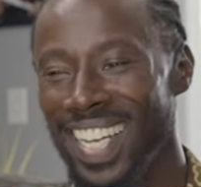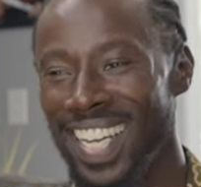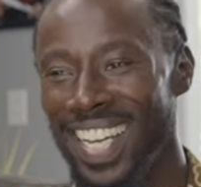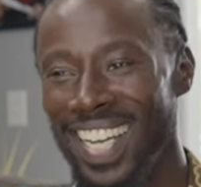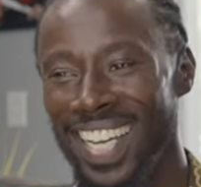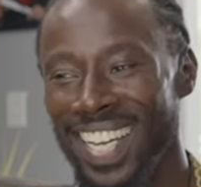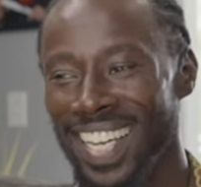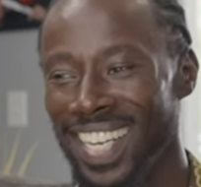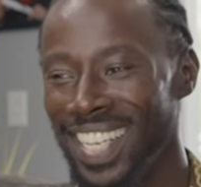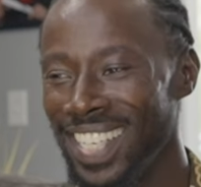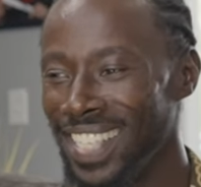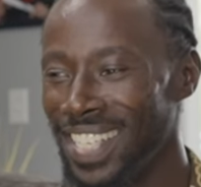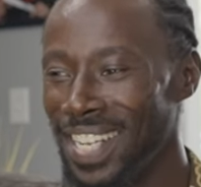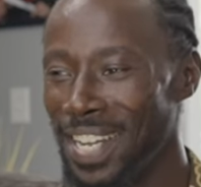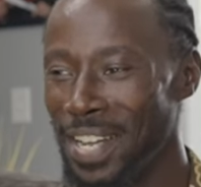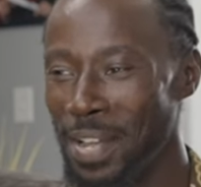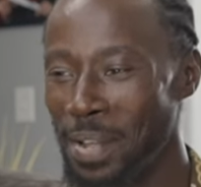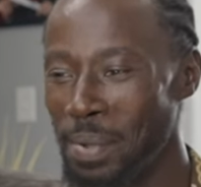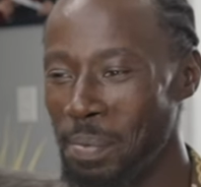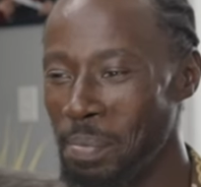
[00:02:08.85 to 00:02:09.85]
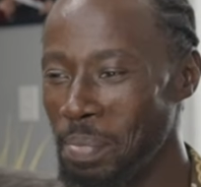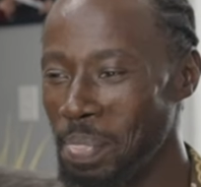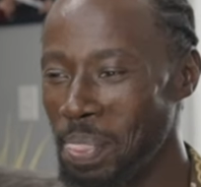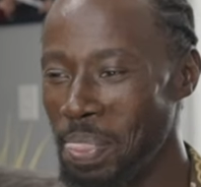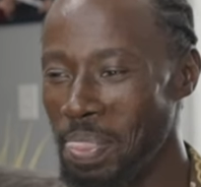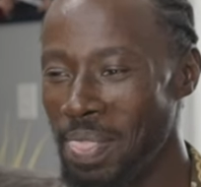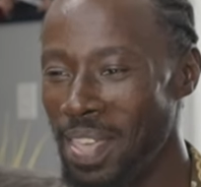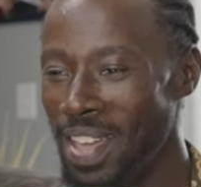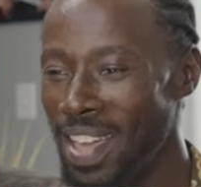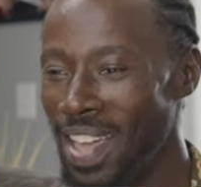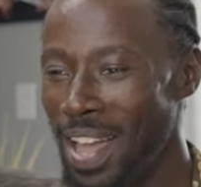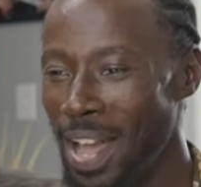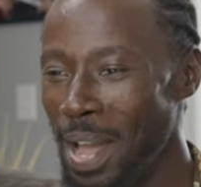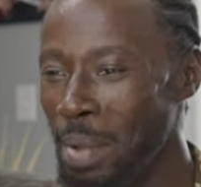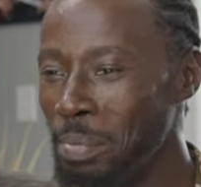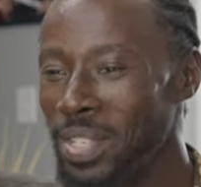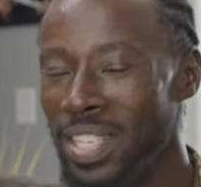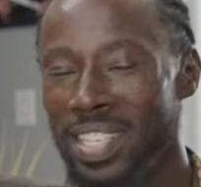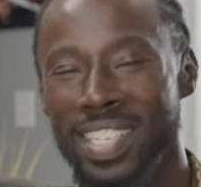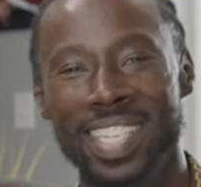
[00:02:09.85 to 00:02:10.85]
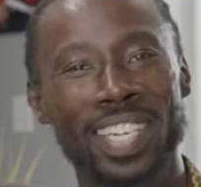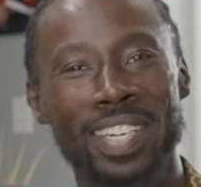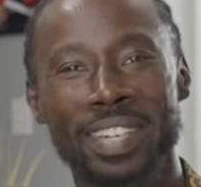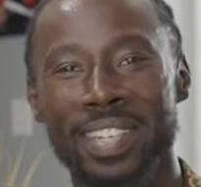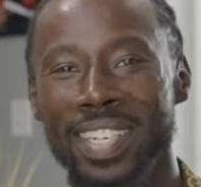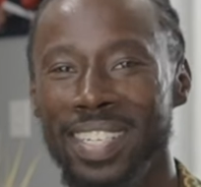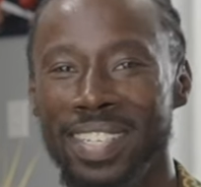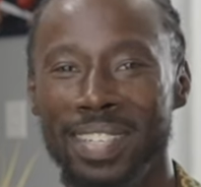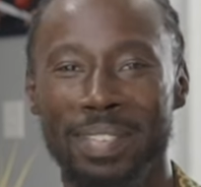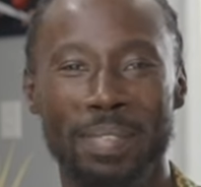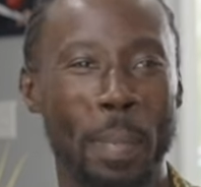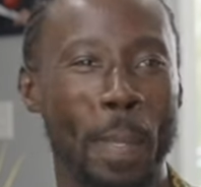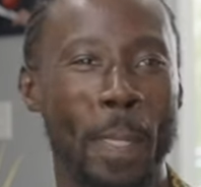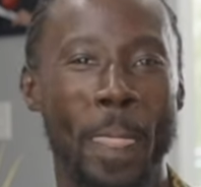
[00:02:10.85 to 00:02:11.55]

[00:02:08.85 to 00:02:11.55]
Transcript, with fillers: And um, I'm just here to